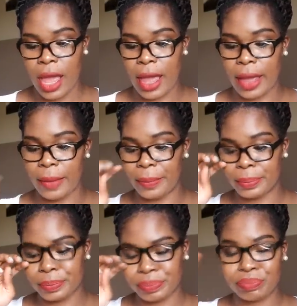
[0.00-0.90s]

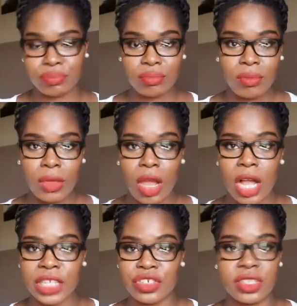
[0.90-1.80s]

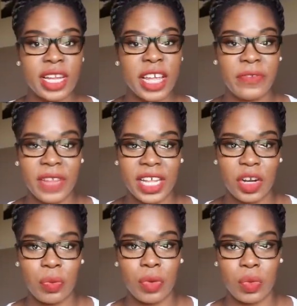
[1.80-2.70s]
I'll just like fill it
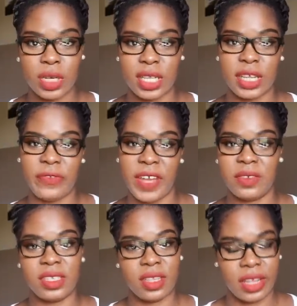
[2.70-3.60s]
up with one of the
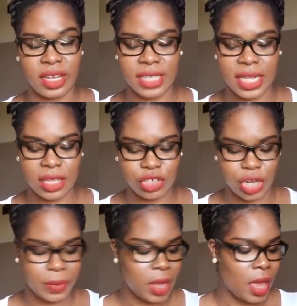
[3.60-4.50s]
fountain things at the gym.